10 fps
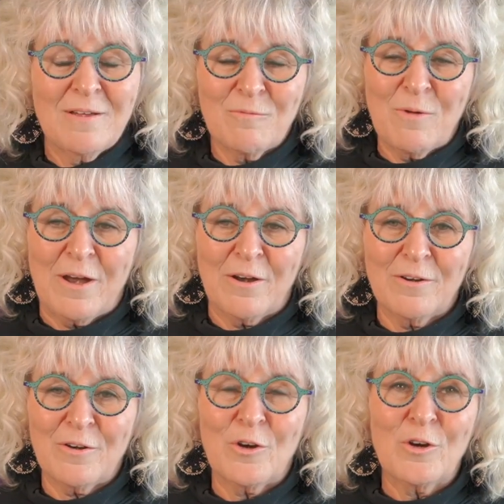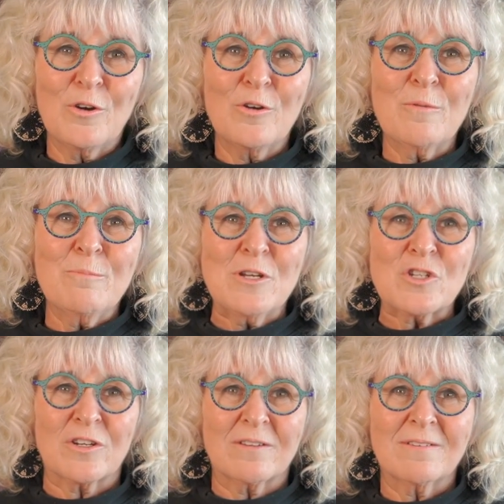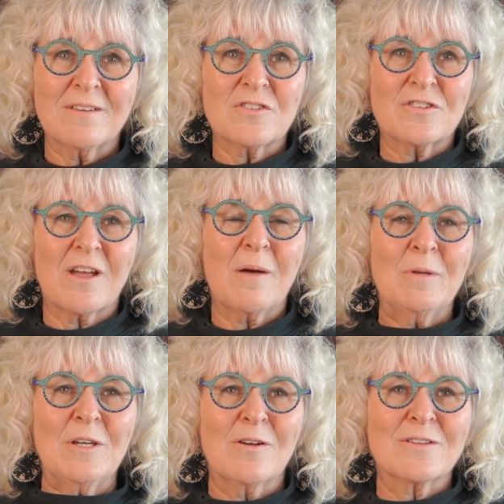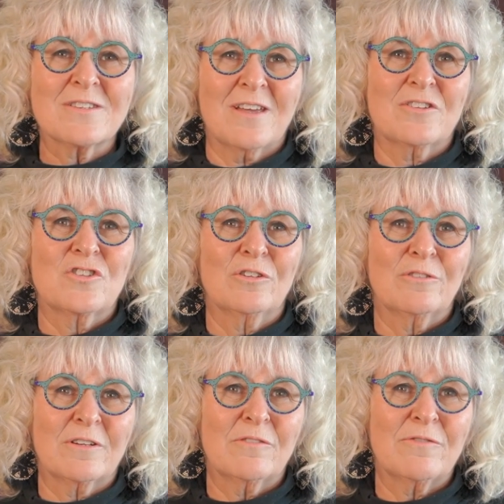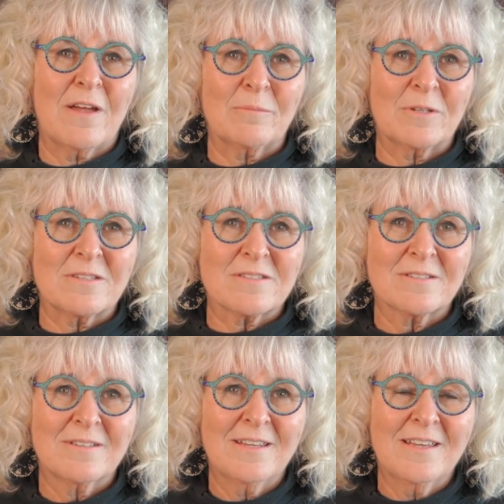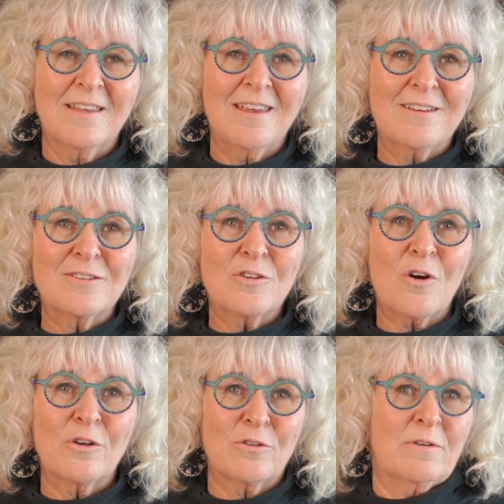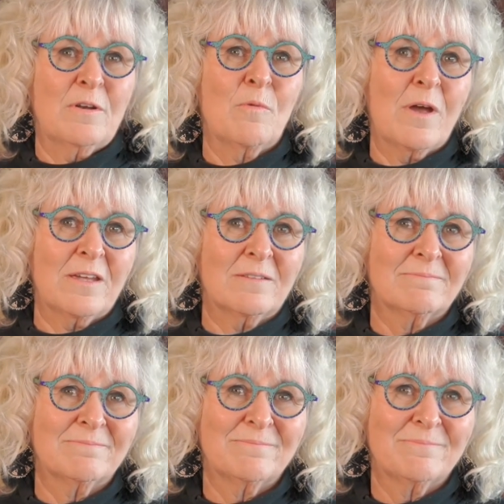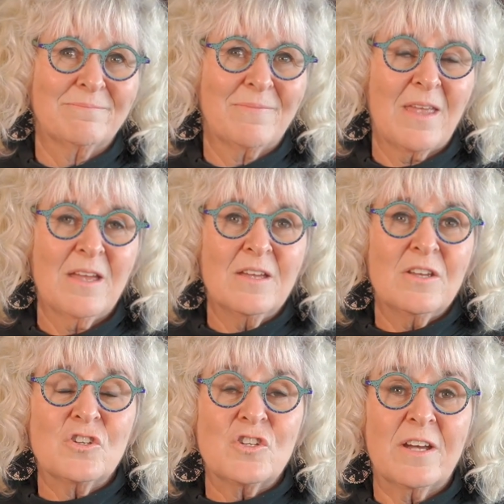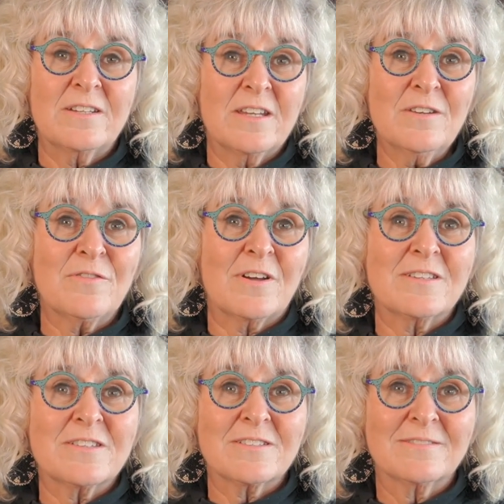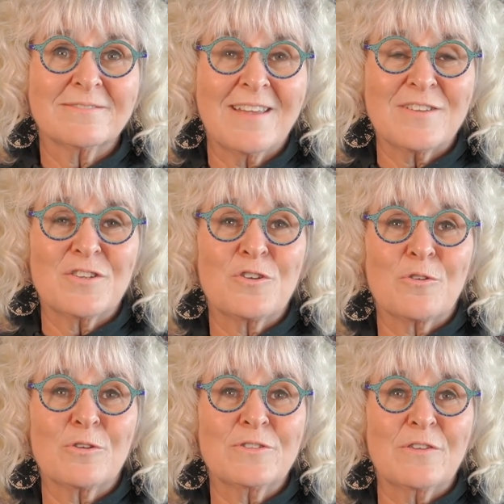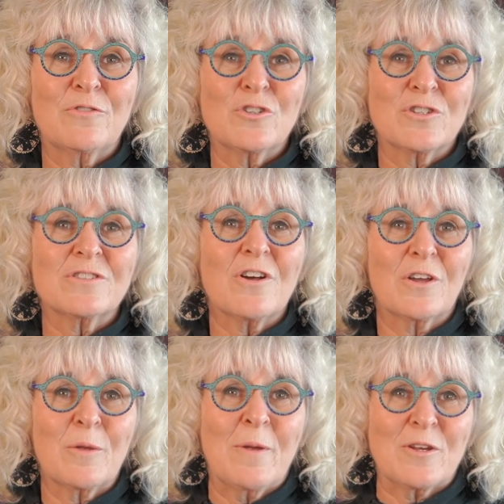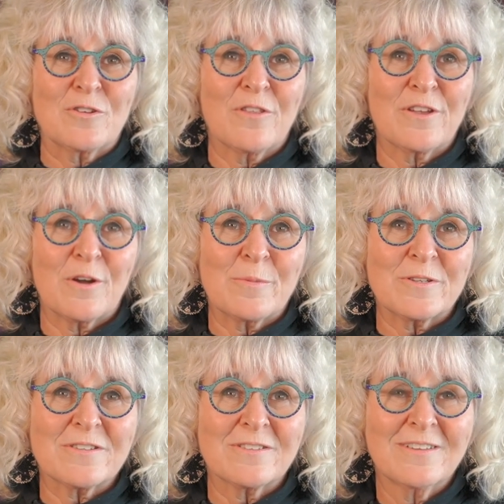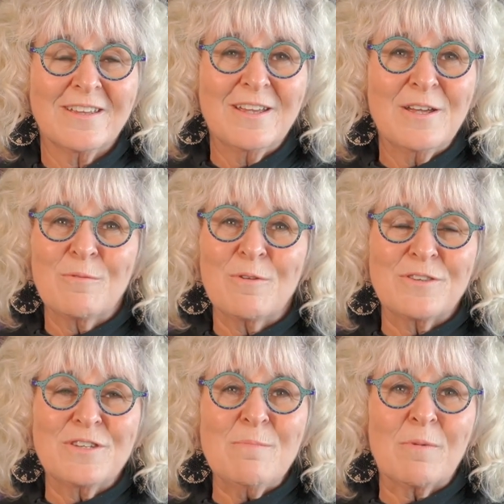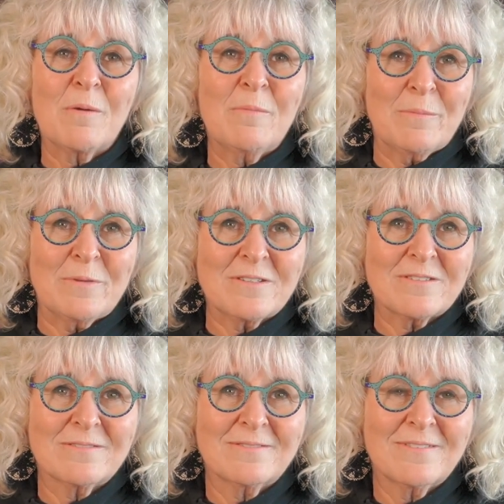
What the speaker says: where her mission is to come alongside children and families in an honoring way. She identifies as a neurodivergent occupational therapist with deep commitment